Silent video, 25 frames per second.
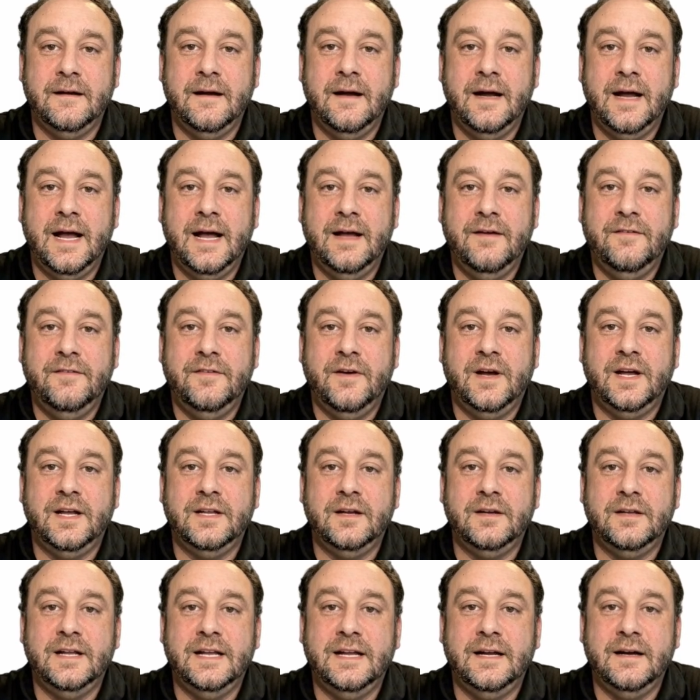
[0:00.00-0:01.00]
And
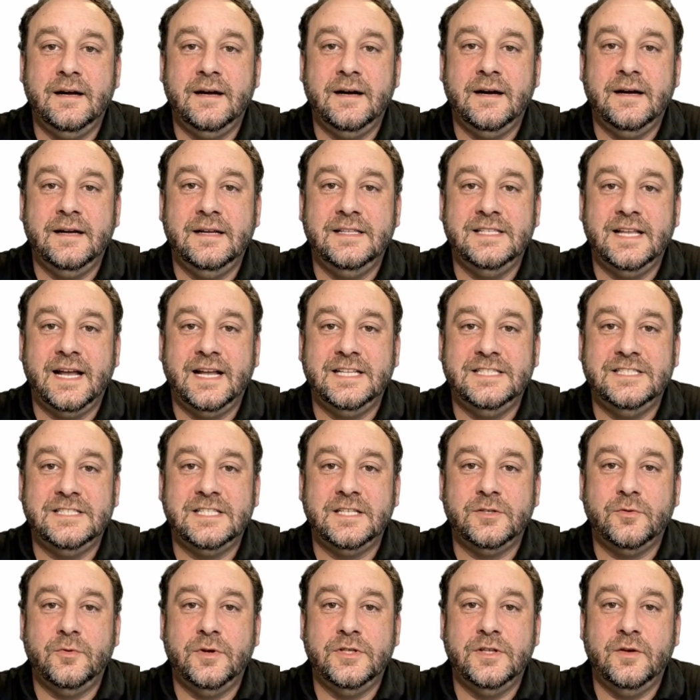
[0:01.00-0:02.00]
finally, test
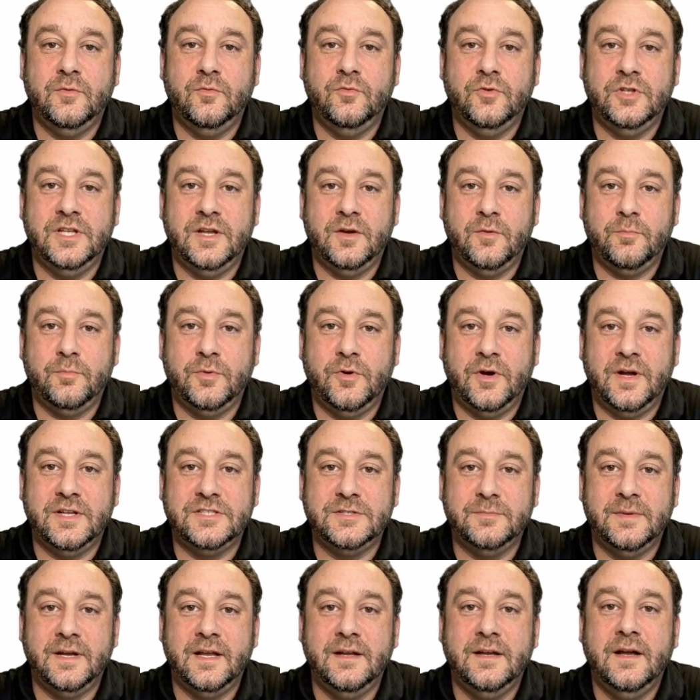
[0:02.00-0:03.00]
it with a real
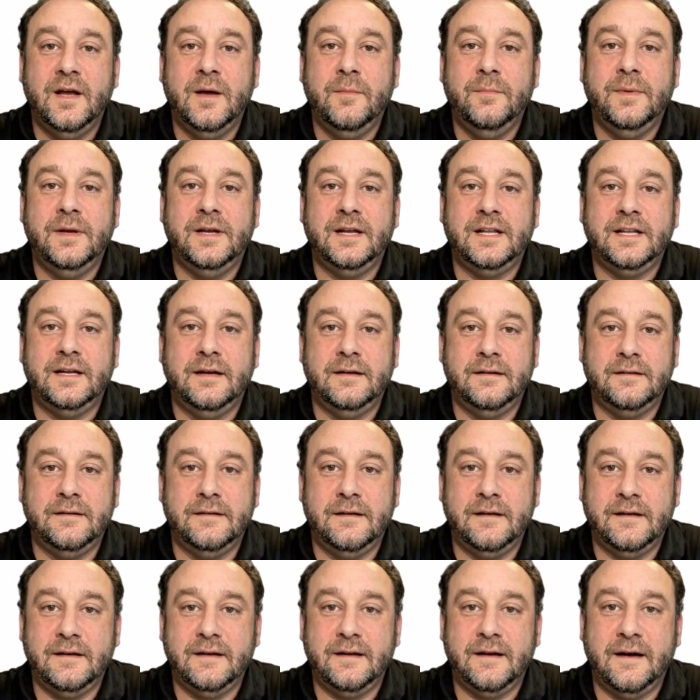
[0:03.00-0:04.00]
prospect company.
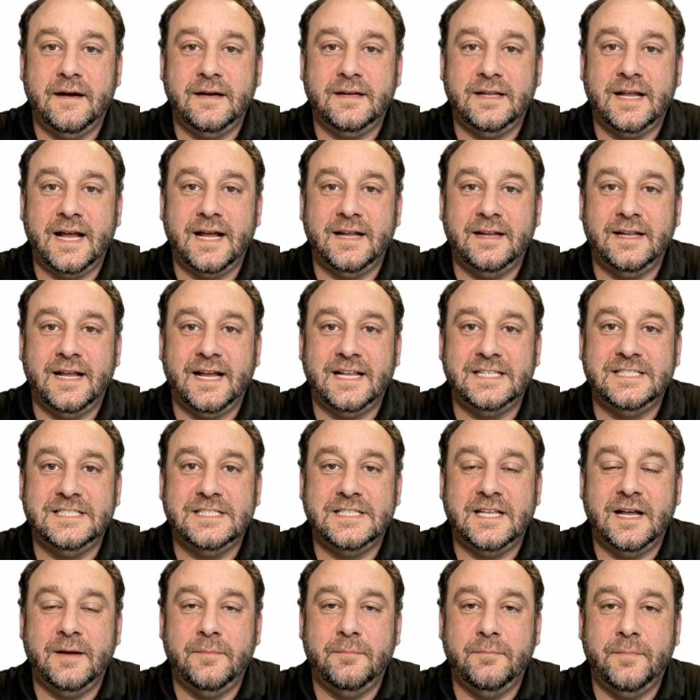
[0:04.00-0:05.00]
That last
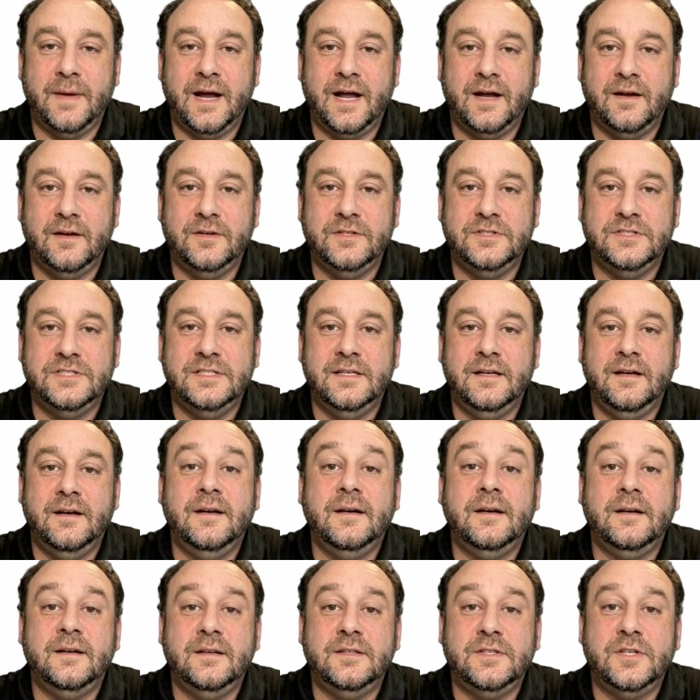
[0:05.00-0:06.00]
step matters.
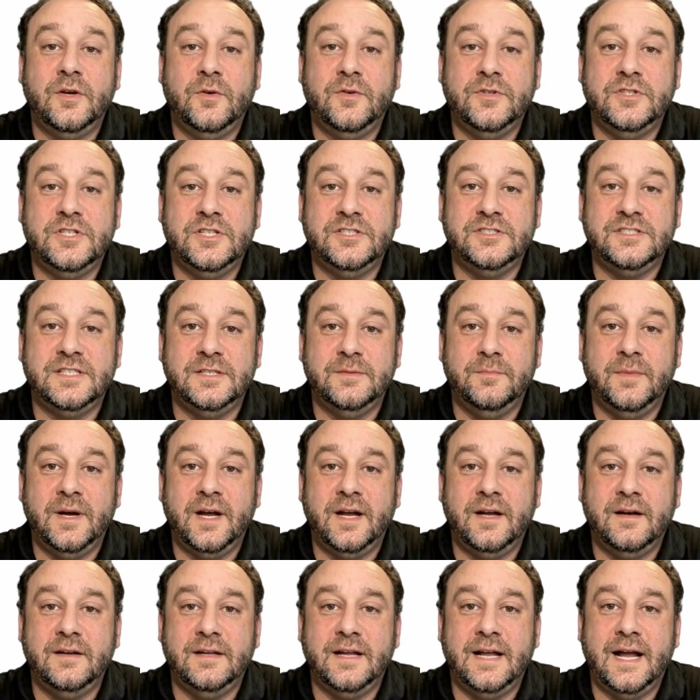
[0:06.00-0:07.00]
Don't just
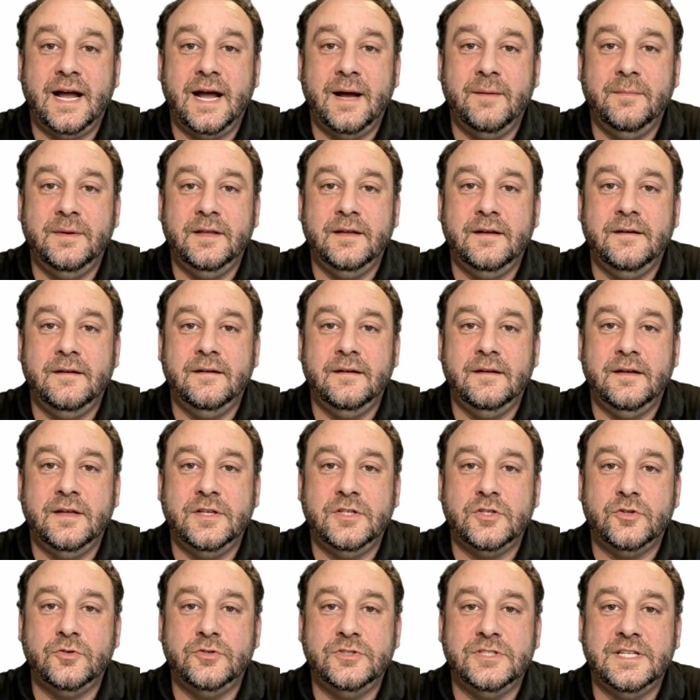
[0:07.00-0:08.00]
admire the app,
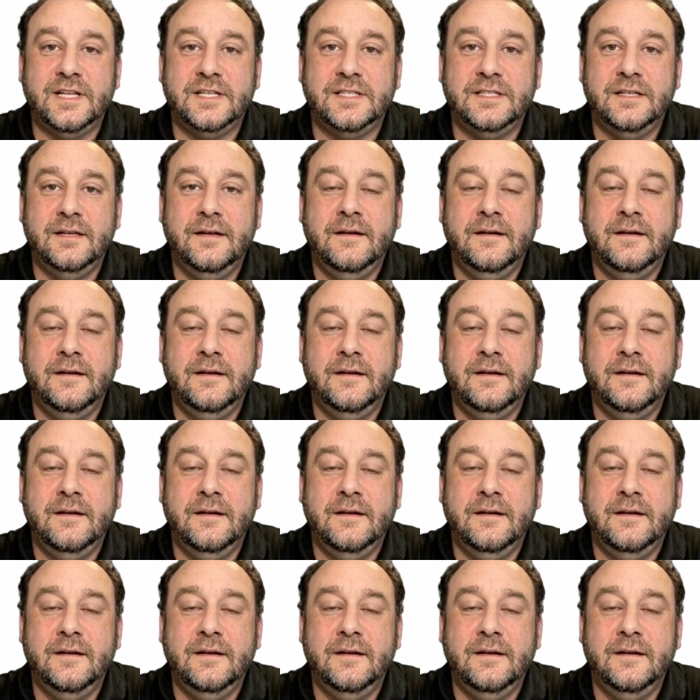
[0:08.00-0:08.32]
use it.